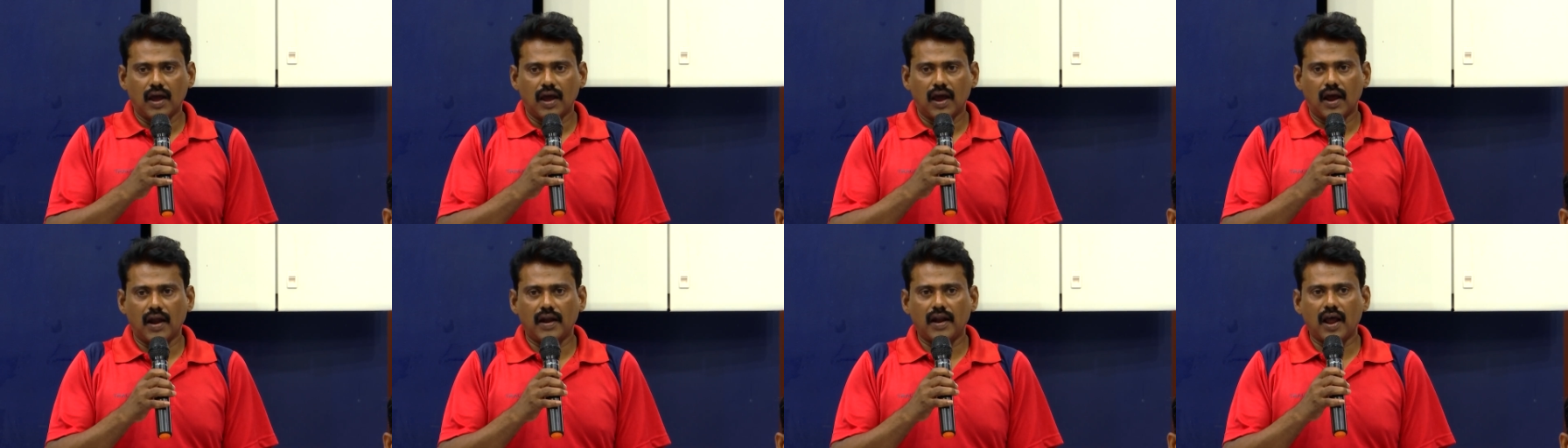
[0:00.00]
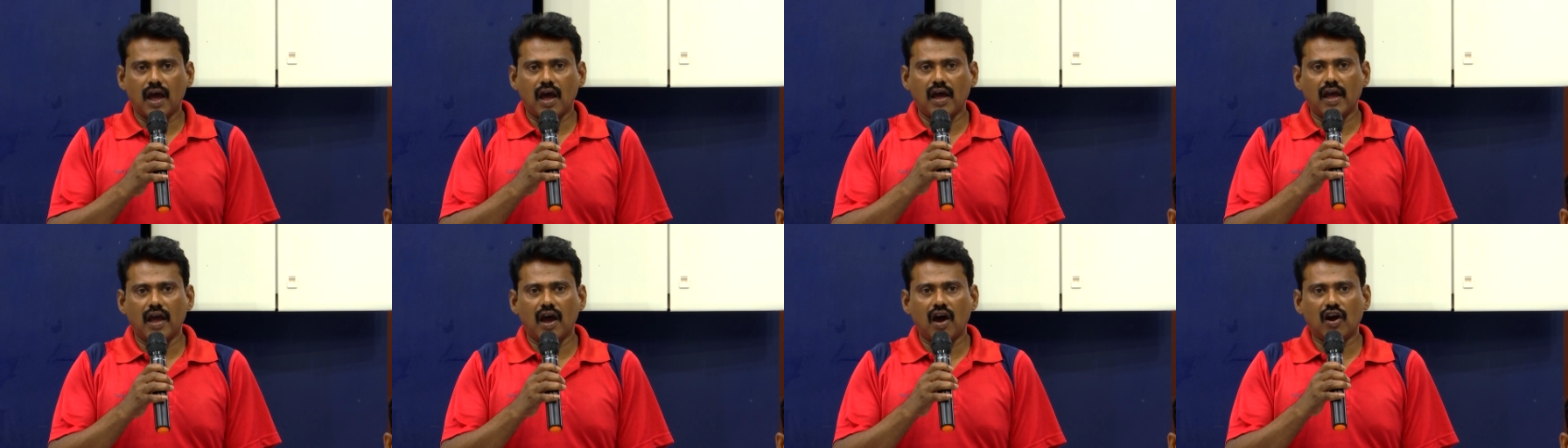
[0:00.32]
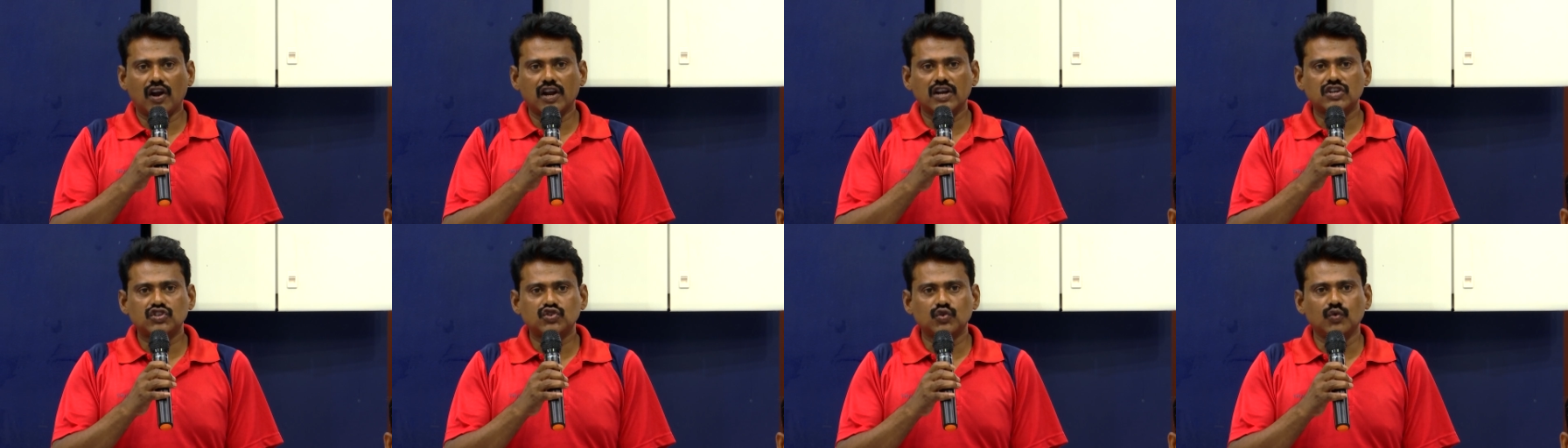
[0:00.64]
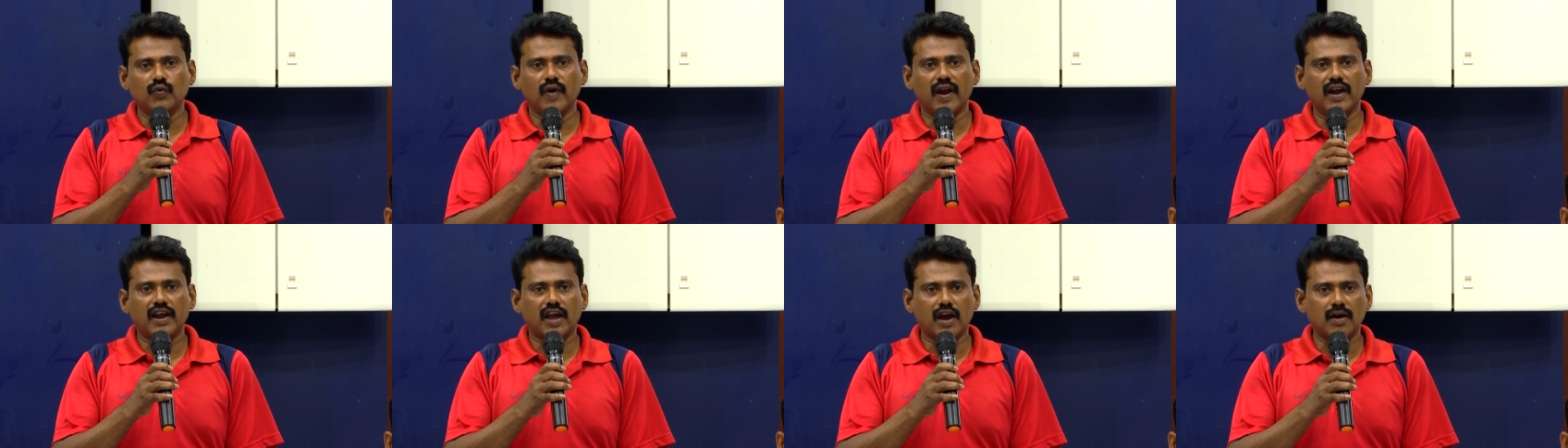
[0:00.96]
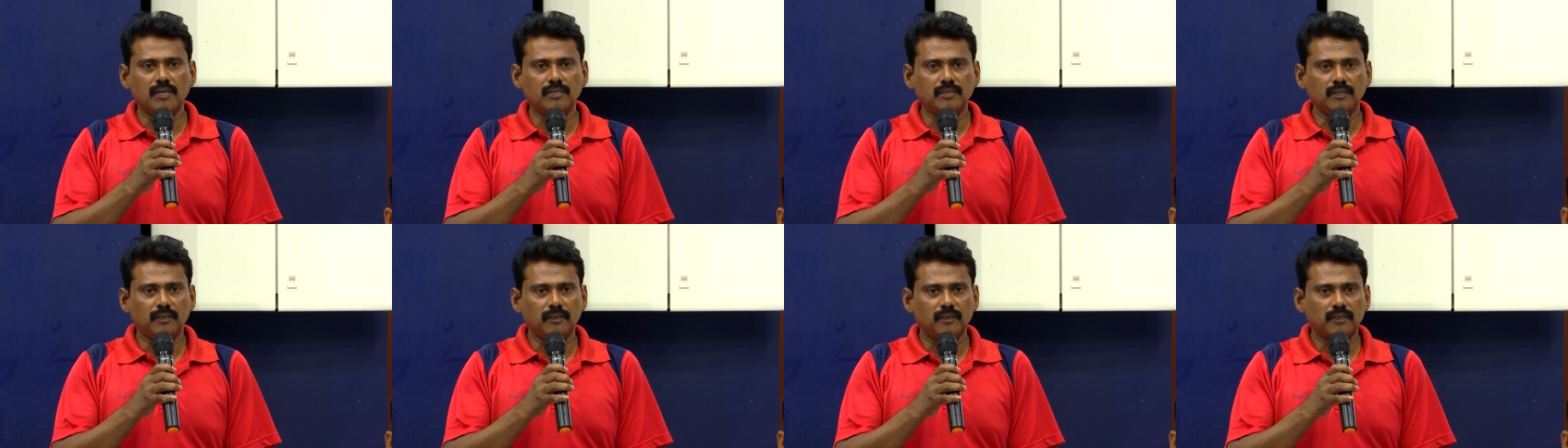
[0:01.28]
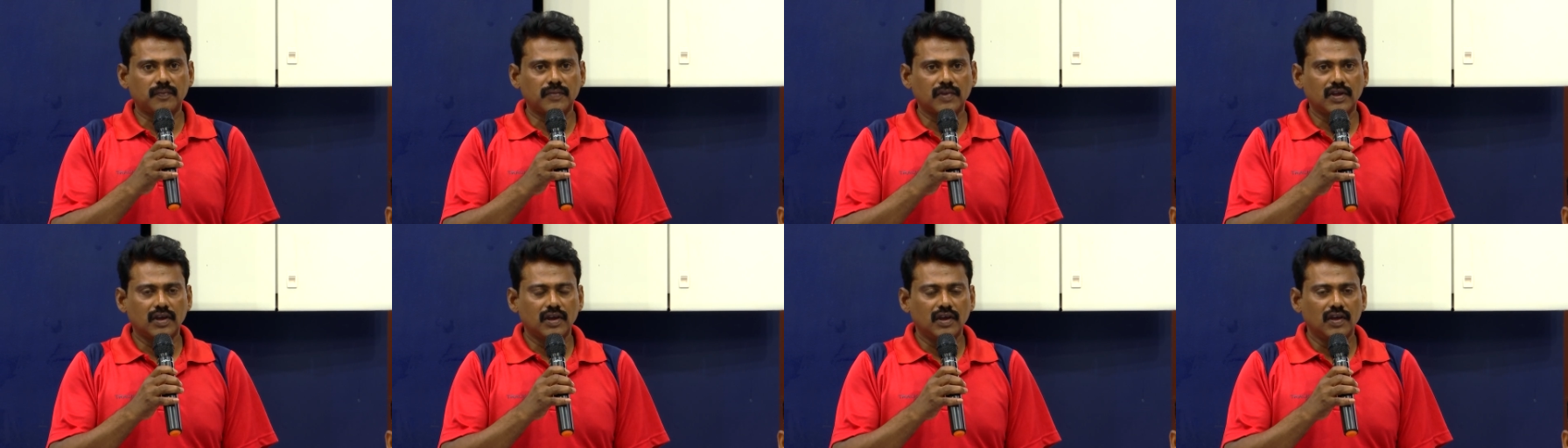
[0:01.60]
And I am honored to welcome
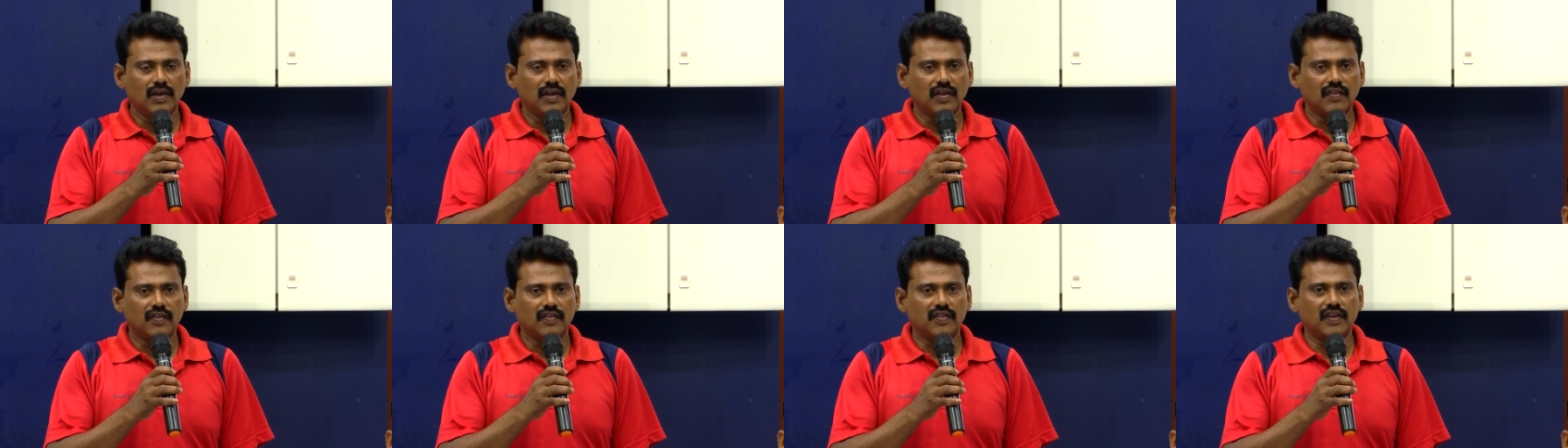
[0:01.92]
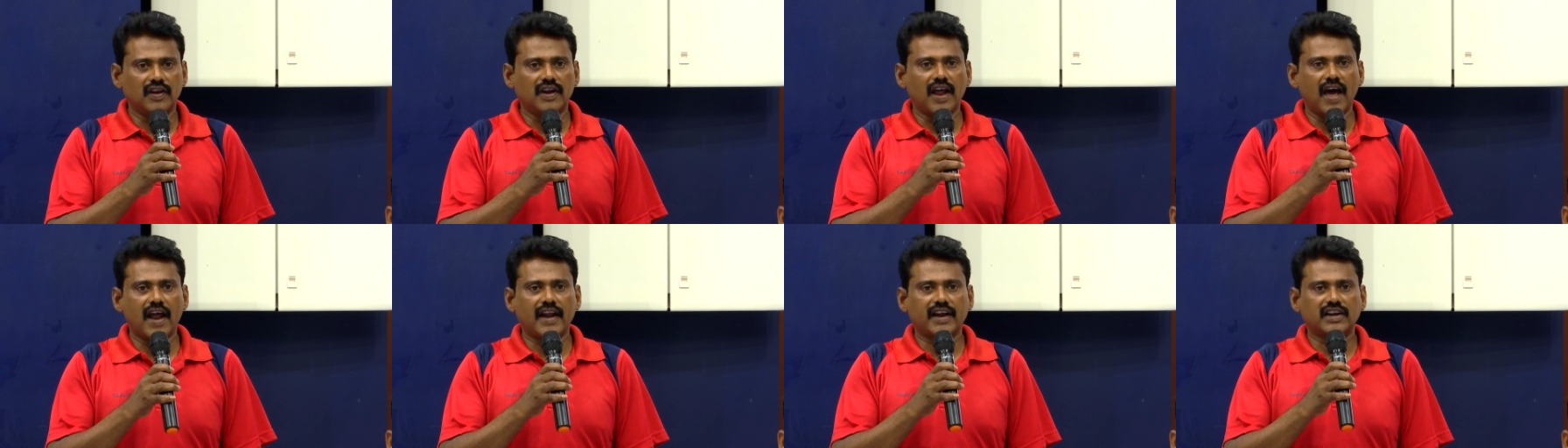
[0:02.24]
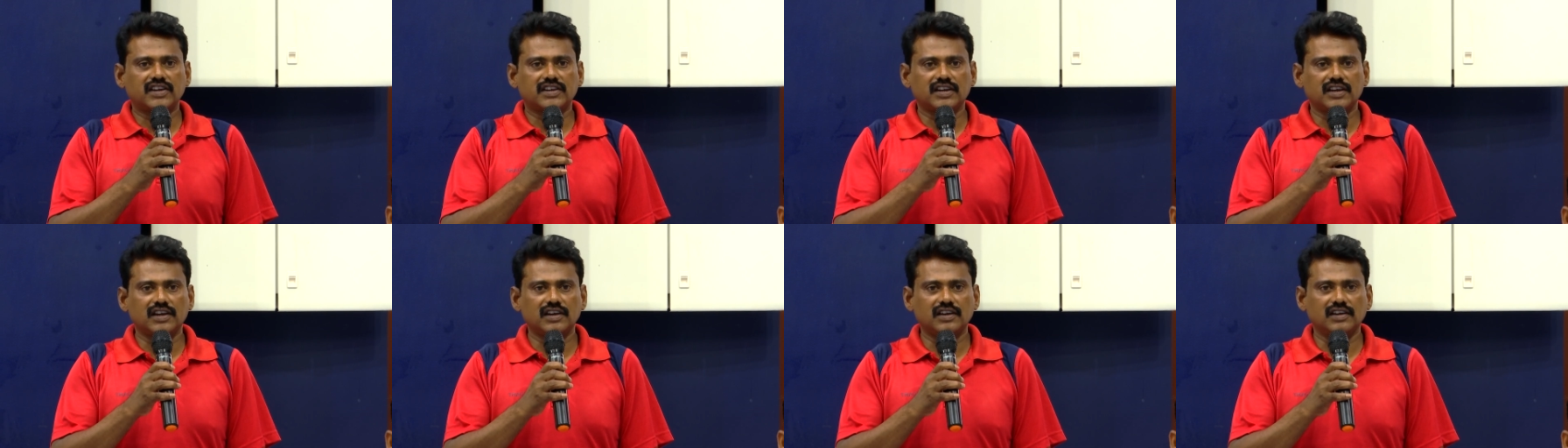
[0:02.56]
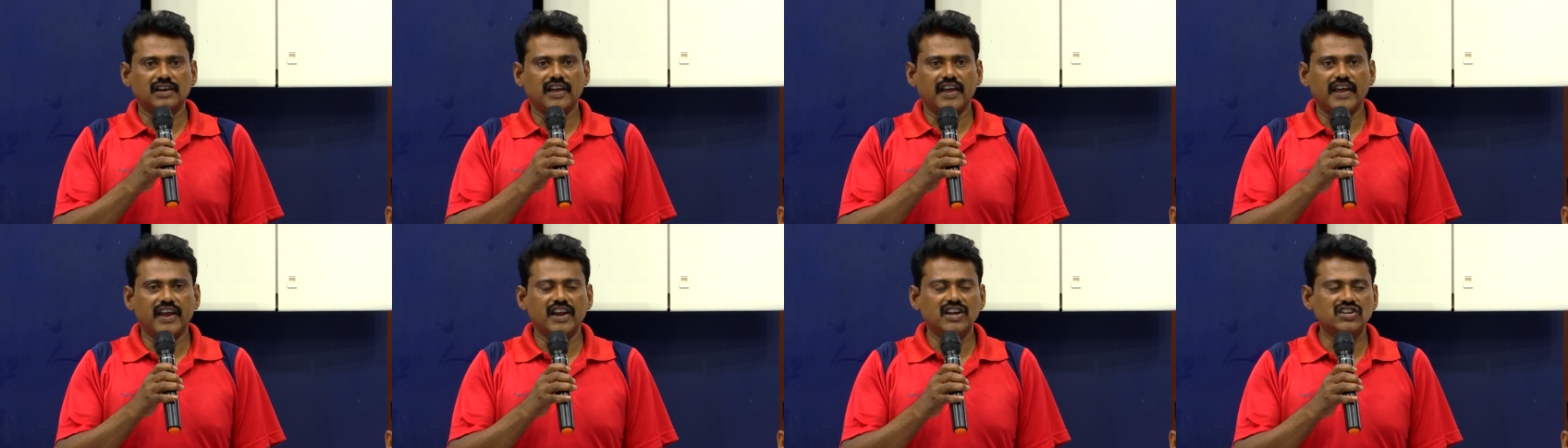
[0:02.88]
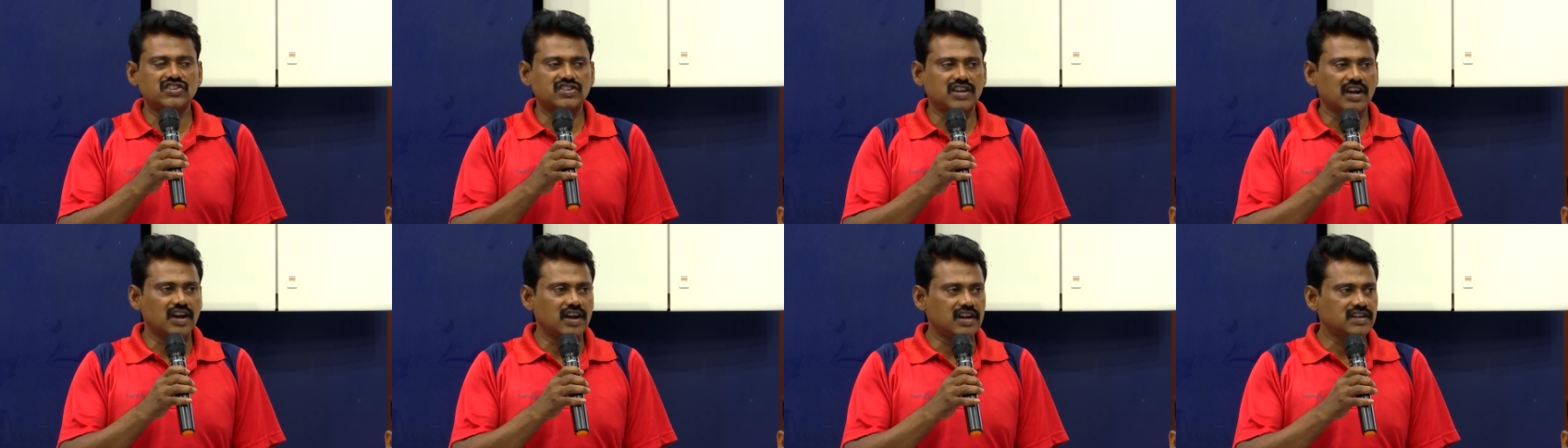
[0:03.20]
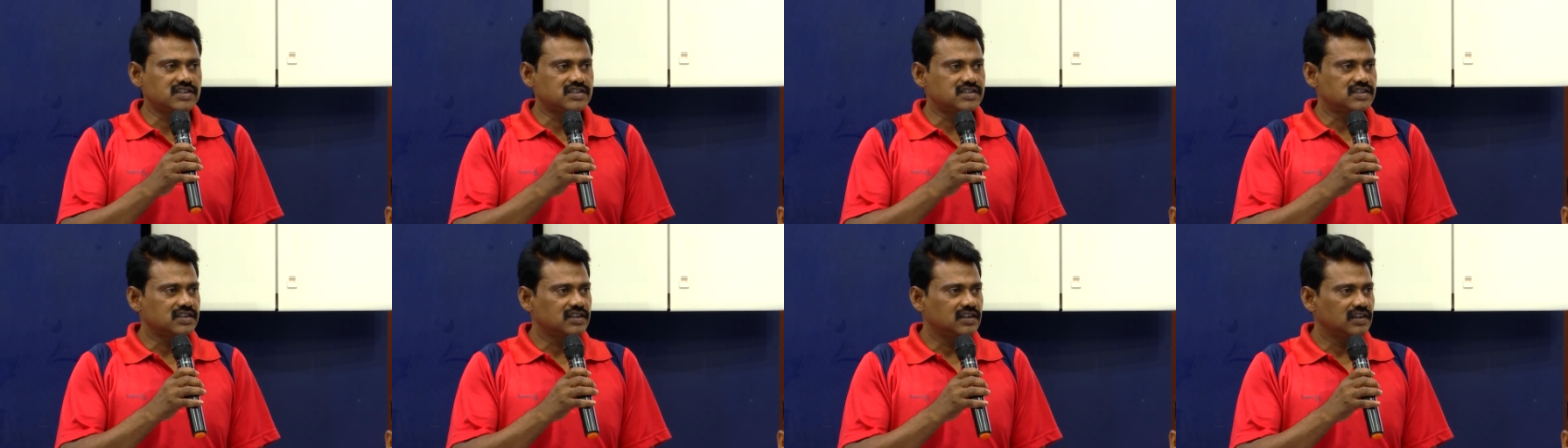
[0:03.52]
the Director in
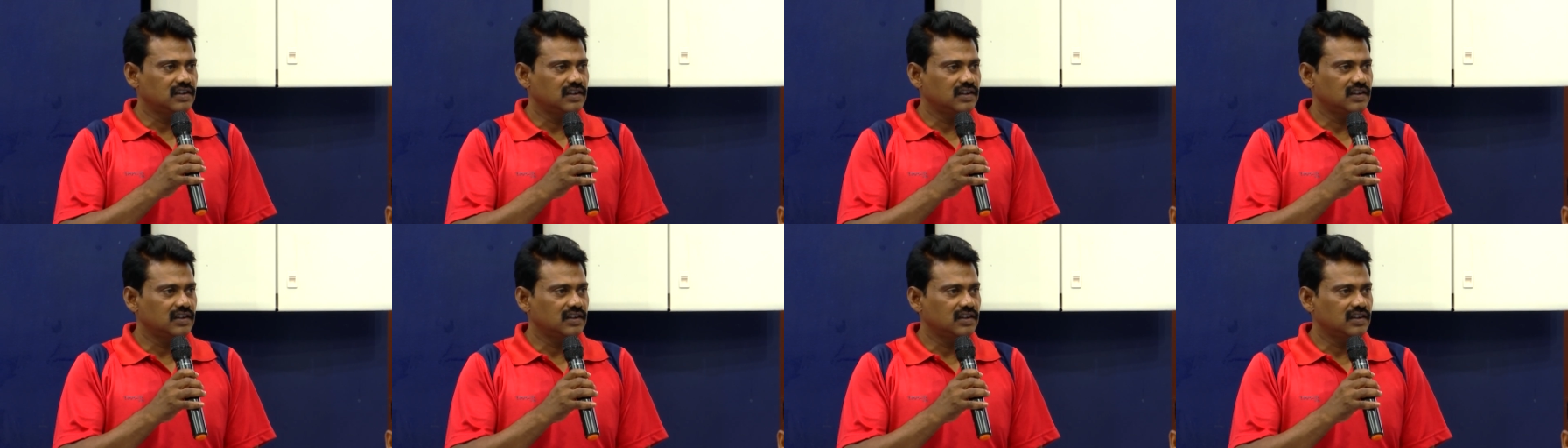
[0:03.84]
charge,